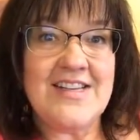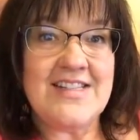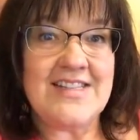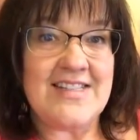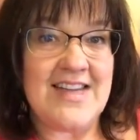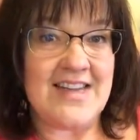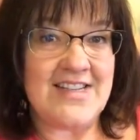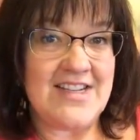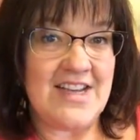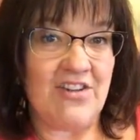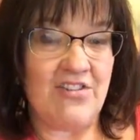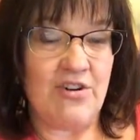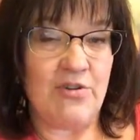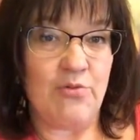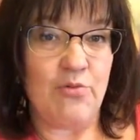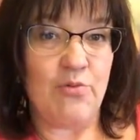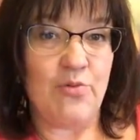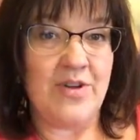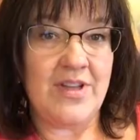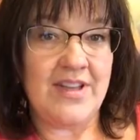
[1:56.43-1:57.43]
sat down
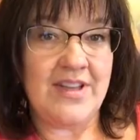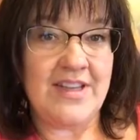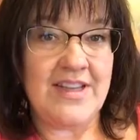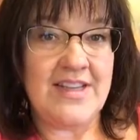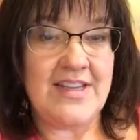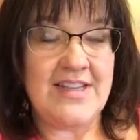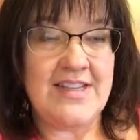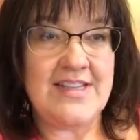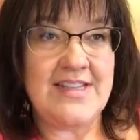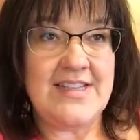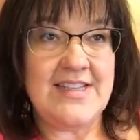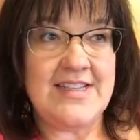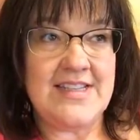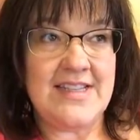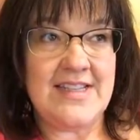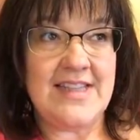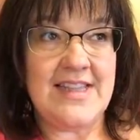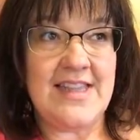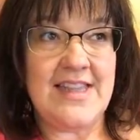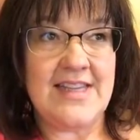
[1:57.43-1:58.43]
and really
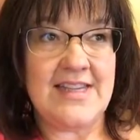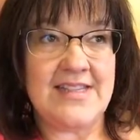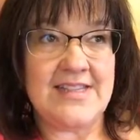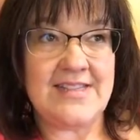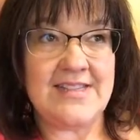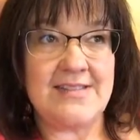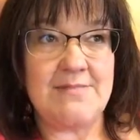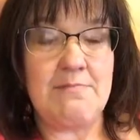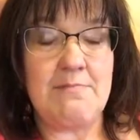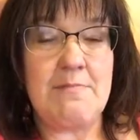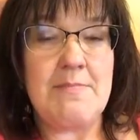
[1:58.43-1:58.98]
did this